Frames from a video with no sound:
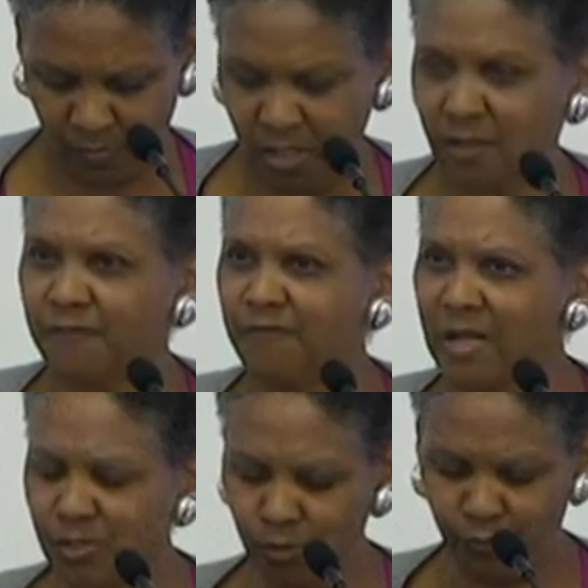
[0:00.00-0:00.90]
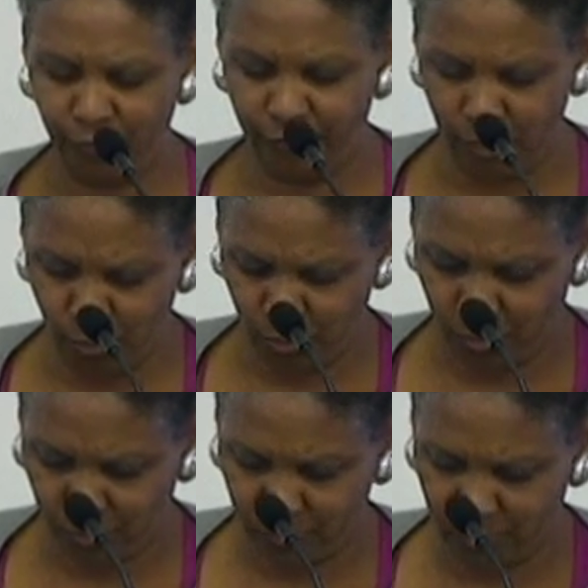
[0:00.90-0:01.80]
The fossil
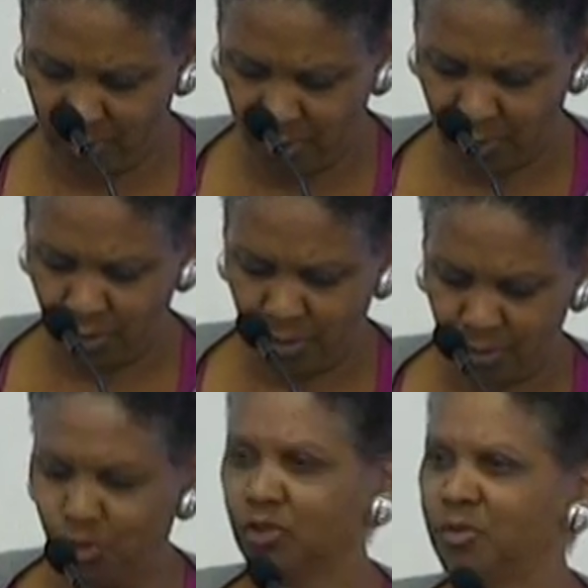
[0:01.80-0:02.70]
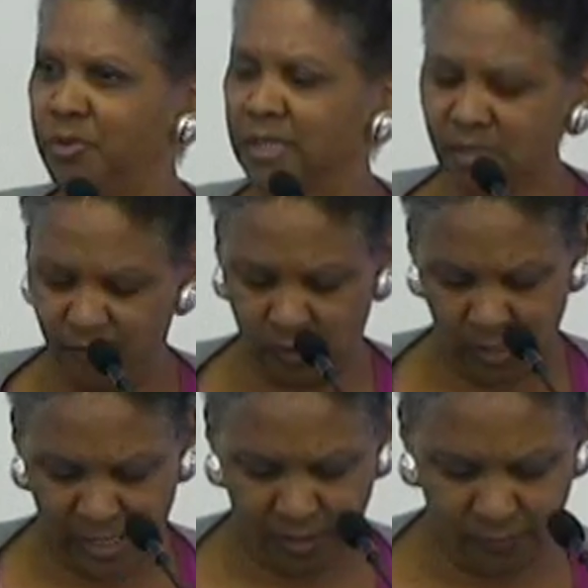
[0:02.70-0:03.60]
fuel took the place of
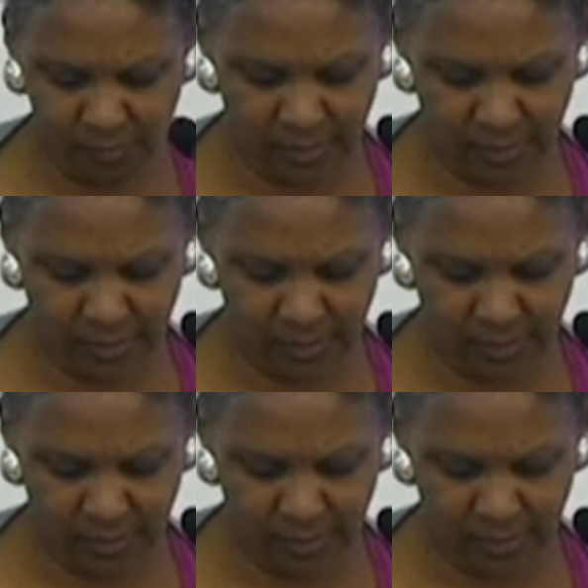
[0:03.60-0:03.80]
slaves